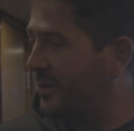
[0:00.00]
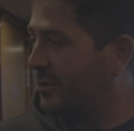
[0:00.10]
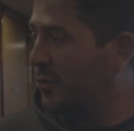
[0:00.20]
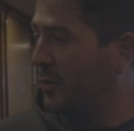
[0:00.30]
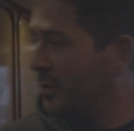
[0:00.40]
a
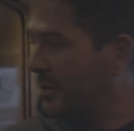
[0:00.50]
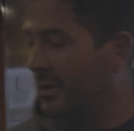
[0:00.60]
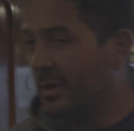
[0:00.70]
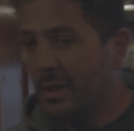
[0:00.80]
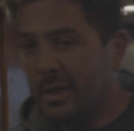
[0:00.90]
school.
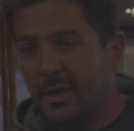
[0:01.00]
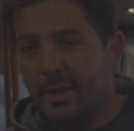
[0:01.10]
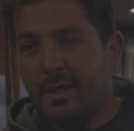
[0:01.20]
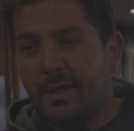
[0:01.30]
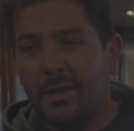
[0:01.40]

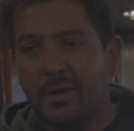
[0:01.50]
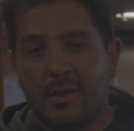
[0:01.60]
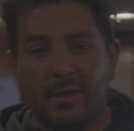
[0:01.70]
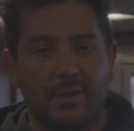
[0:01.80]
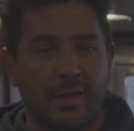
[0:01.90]
And
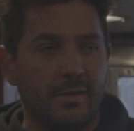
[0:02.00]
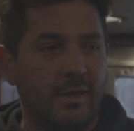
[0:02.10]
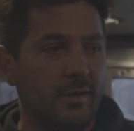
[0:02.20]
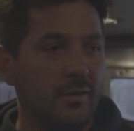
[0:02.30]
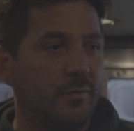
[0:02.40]
at
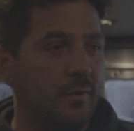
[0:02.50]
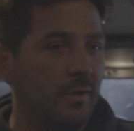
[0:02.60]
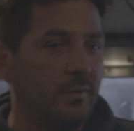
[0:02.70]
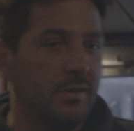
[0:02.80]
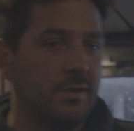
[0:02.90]
the end of,
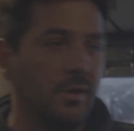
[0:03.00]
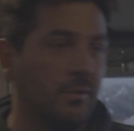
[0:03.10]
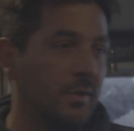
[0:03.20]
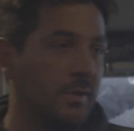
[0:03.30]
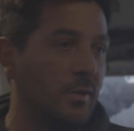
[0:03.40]
of, the,
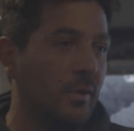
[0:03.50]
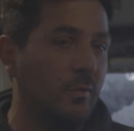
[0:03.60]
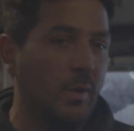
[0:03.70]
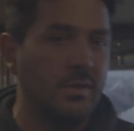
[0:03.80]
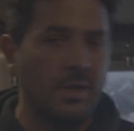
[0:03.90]
of the talk,
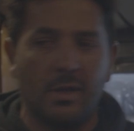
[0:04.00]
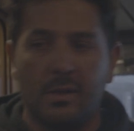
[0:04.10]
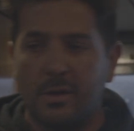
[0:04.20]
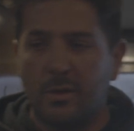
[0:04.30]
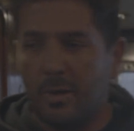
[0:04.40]
one
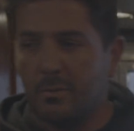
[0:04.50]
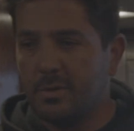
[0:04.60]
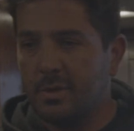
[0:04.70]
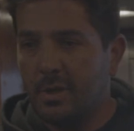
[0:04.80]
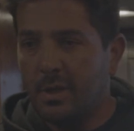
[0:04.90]
child
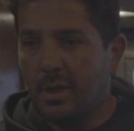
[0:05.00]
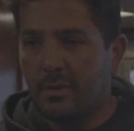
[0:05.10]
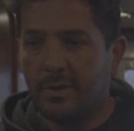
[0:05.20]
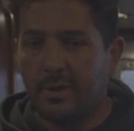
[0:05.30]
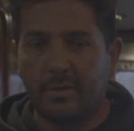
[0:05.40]
comes
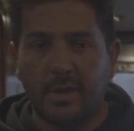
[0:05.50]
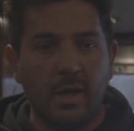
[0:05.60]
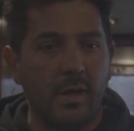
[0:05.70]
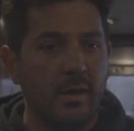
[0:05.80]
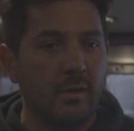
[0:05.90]
and says,
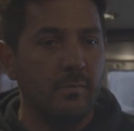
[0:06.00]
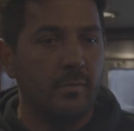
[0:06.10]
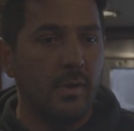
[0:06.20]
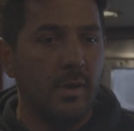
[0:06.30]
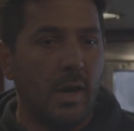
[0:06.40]
I
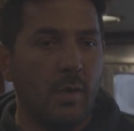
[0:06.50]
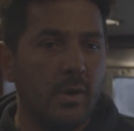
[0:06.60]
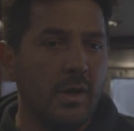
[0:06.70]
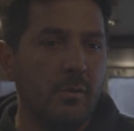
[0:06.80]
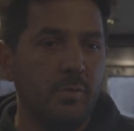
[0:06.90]

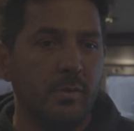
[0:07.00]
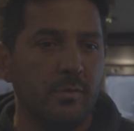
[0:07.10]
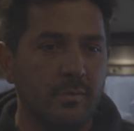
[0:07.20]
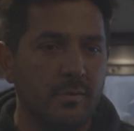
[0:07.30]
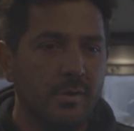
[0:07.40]
want to help you.
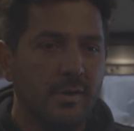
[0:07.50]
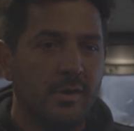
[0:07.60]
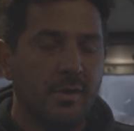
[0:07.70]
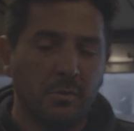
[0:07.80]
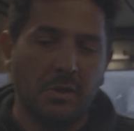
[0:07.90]

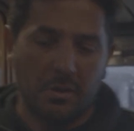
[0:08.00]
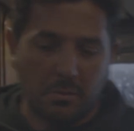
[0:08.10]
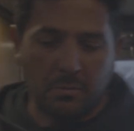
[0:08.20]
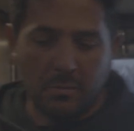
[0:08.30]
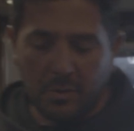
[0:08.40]
I was like,
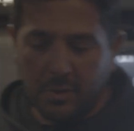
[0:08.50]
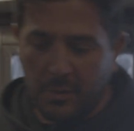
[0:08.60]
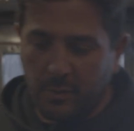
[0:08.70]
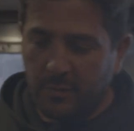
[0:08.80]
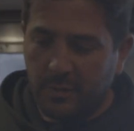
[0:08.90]

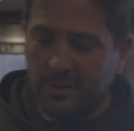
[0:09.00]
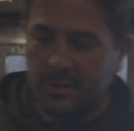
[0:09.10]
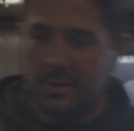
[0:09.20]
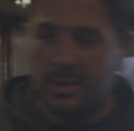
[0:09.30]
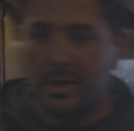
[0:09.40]
okay, perfect.
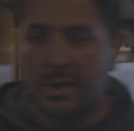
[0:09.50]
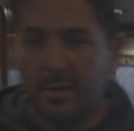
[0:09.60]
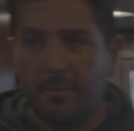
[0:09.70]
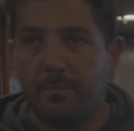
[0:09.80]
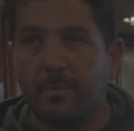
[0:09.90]
Uh,